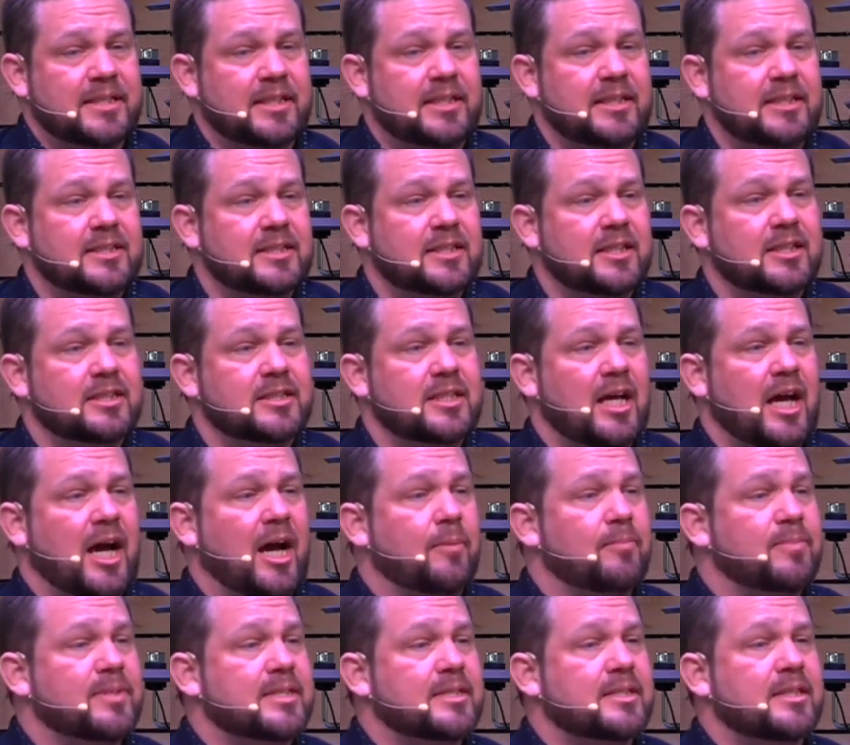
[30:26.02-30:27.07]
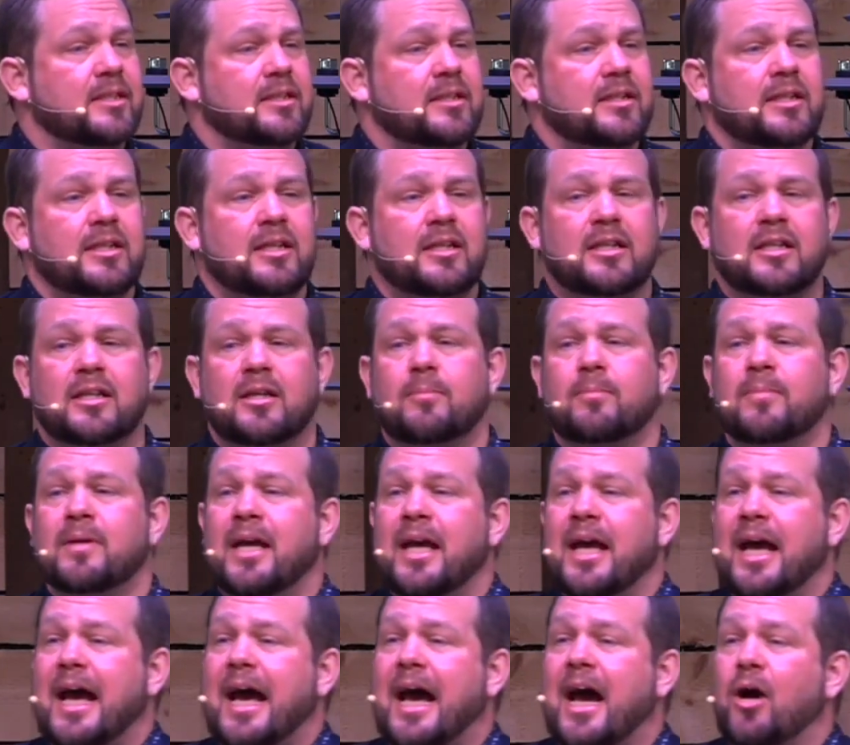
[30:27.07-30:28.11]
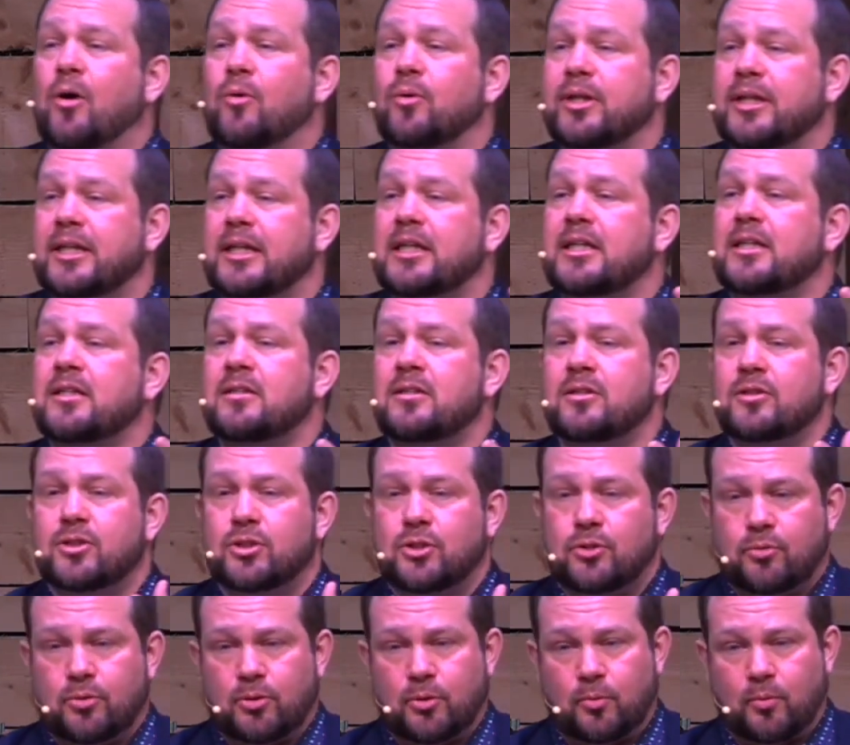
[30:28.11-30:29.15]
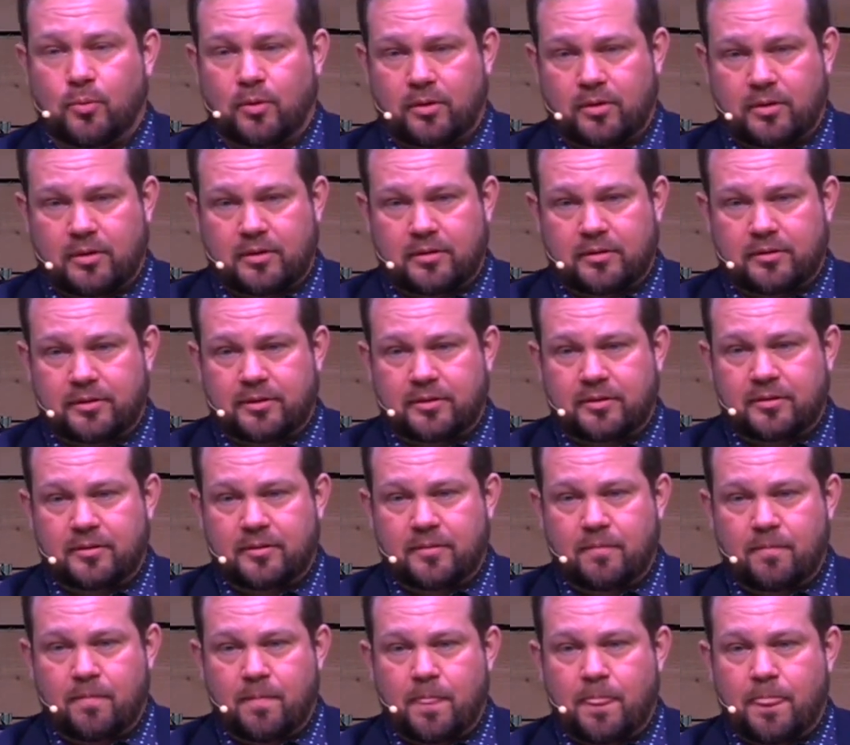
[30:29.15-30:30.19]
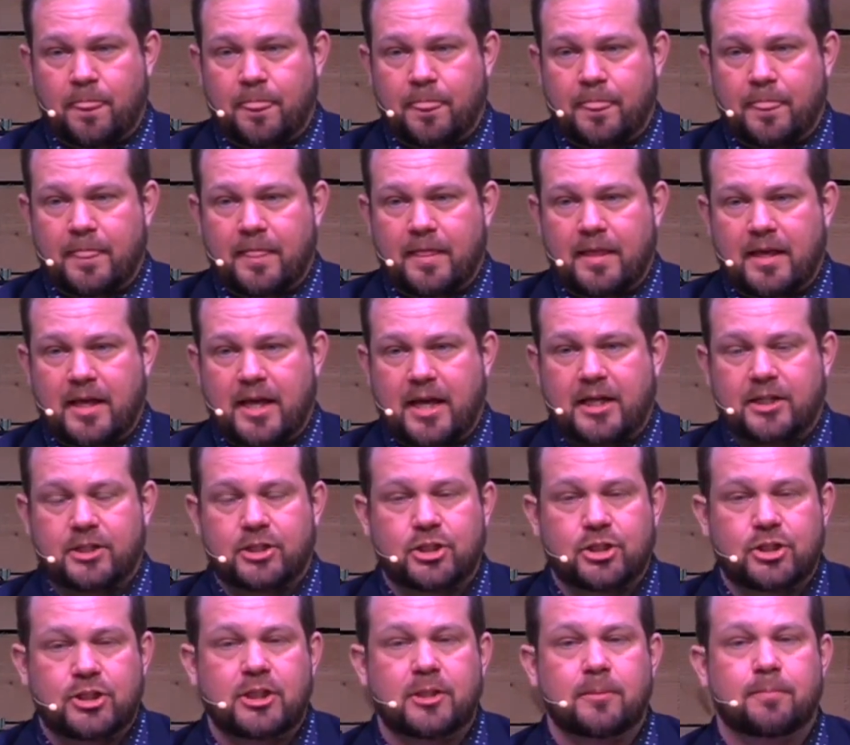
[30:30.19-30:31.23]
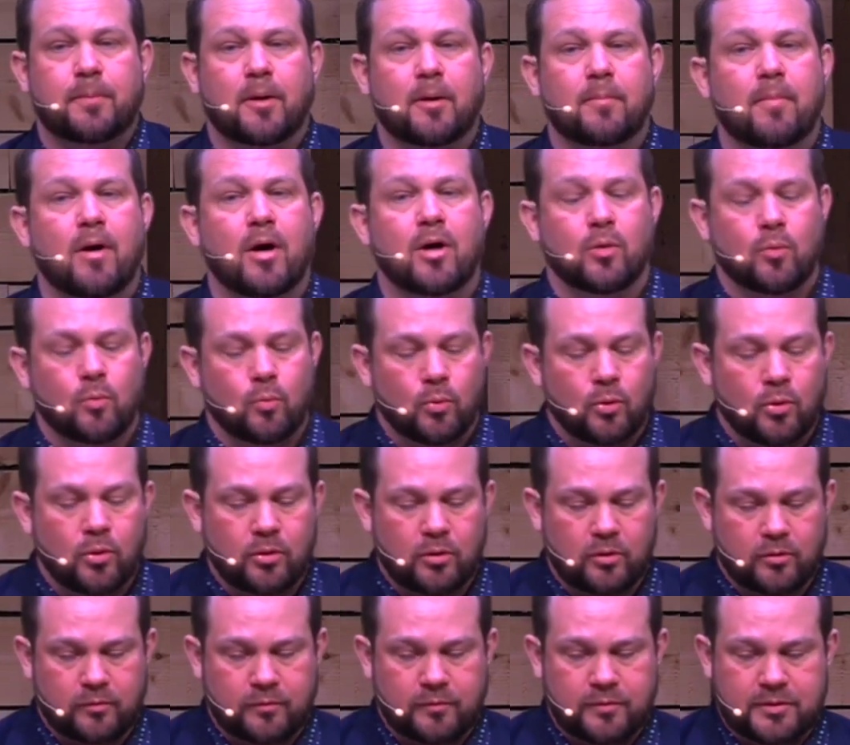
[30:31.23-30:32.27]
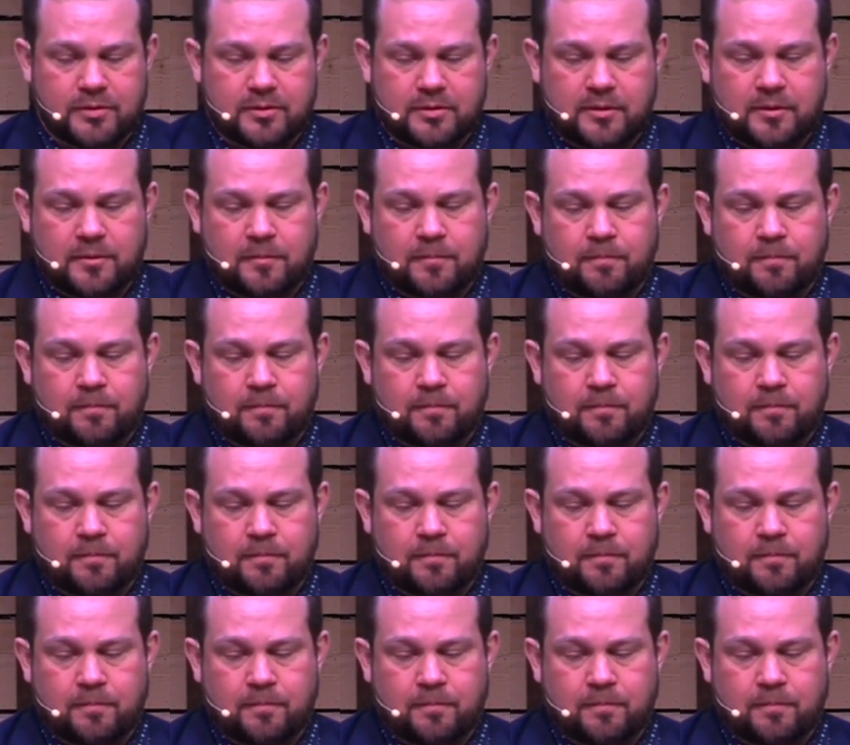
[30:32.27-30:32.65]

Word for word: He says, I'm sending them out into the world as sheep among wolves.